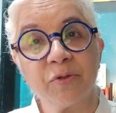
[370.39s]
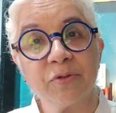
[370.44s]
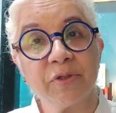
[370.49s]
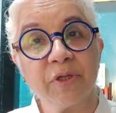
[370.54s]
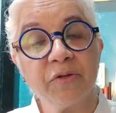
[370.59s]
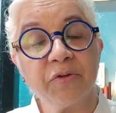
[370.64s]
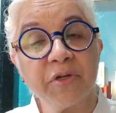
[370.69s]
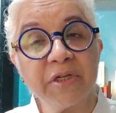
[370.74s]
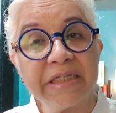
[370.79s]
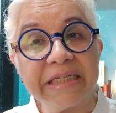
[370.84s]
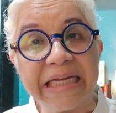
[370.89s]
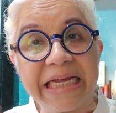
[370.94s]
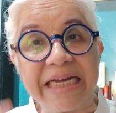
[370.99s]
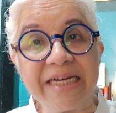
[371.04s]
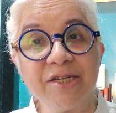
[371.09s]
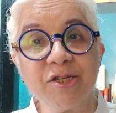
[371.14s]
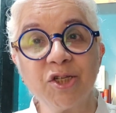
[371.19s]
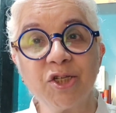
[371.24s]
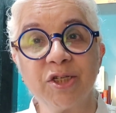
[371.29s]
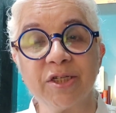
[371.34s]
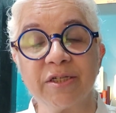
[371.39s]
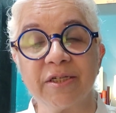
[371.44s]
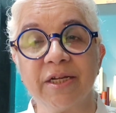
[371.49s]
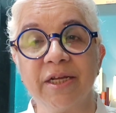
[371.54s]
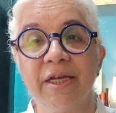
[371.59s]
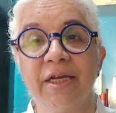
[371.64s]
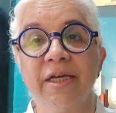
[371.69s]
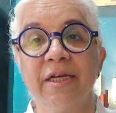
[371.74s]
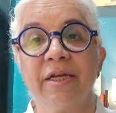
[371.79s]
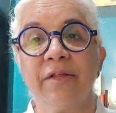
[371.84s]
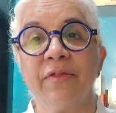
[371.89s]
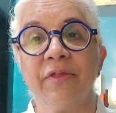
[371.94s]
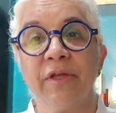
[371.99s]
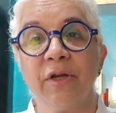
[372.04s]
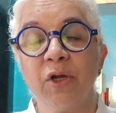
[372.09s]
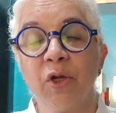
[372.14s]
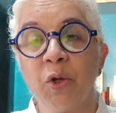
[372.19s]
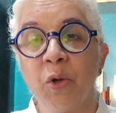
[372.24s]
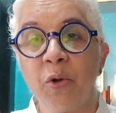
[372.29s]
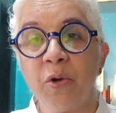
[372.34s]
That the retention,
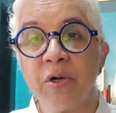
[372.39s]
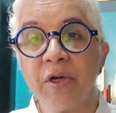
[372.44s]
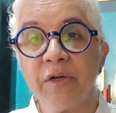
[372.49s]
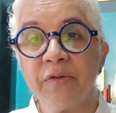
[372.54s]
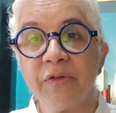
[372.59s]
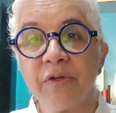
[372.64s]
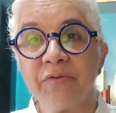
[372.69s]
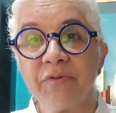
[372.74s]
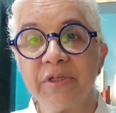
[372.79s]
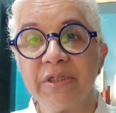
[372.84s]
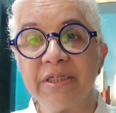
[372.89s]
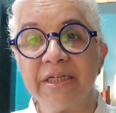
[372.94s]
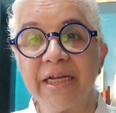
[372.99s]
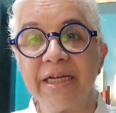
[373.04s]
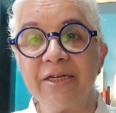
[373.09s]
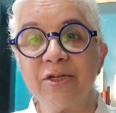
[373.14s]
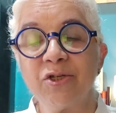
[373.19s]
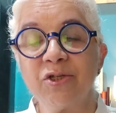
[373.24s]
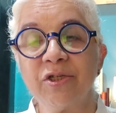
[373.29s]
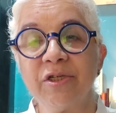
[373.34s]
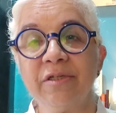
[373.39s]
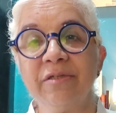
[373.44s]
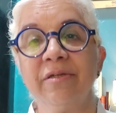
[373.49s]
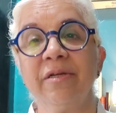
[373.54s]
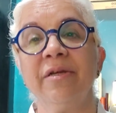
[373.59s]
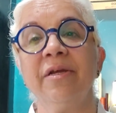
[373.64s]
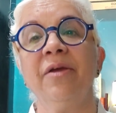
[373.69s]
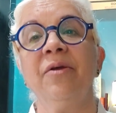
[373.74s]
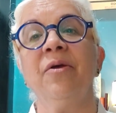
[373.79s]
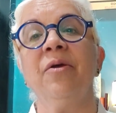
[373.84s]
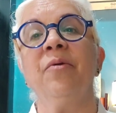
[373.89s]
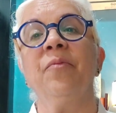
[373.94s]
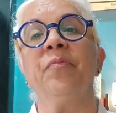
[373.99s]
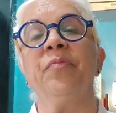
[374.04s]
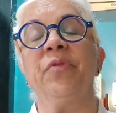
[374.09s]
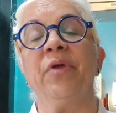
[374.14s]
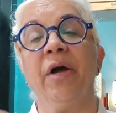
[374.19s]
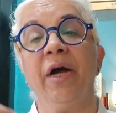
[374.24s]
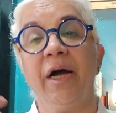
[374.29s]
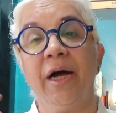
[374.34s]
the longer the retention,
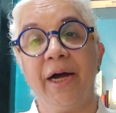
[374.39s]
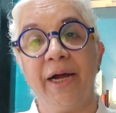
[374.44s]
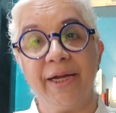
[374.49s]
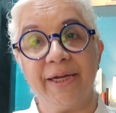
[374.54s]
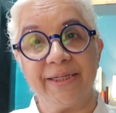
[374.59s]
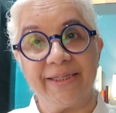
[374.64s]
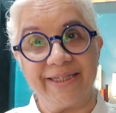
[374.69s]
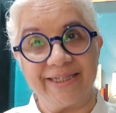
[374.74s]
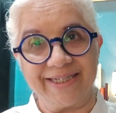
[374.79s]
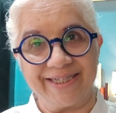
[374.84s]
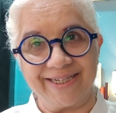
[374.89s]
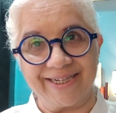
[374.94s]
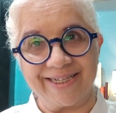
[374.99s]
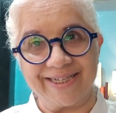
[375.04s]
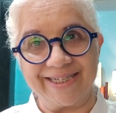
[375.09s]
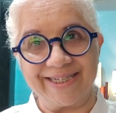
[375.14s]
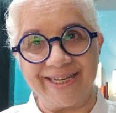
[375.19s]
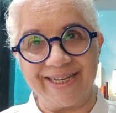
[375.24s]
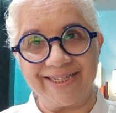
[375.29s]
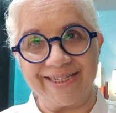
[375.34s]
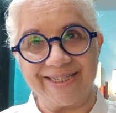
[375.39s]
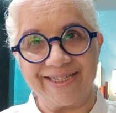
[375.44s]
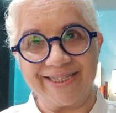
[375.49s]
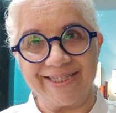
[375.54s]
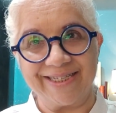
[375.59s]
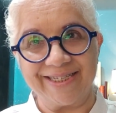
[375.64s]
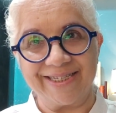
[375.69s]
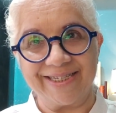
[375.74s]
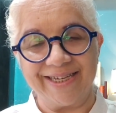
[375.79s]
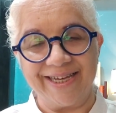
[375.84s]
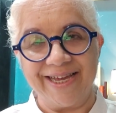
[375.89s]
the higher the success.